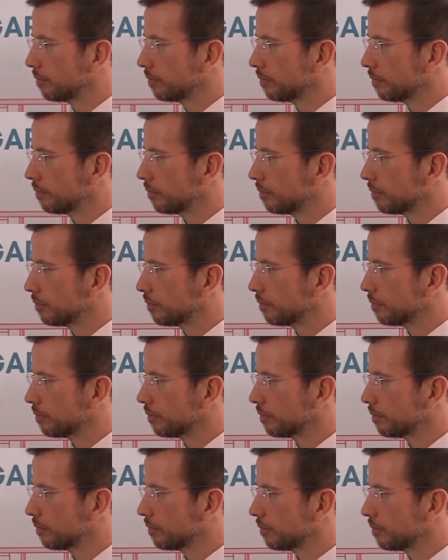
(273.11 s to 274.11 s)

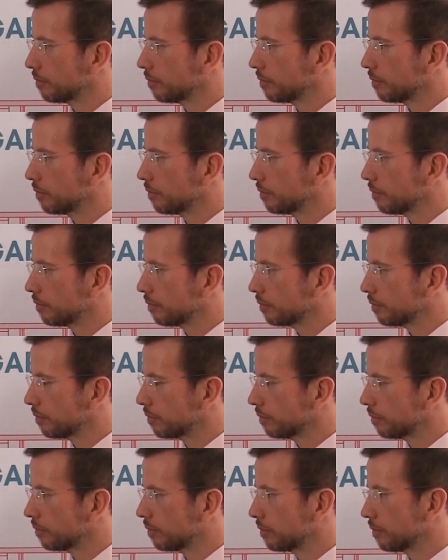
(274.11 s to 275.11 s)

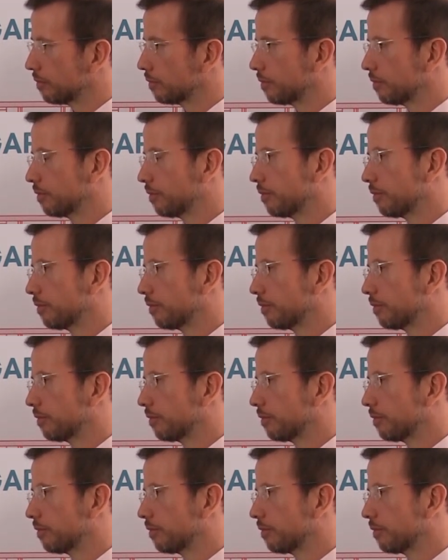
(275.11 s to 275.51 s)
(not speaking)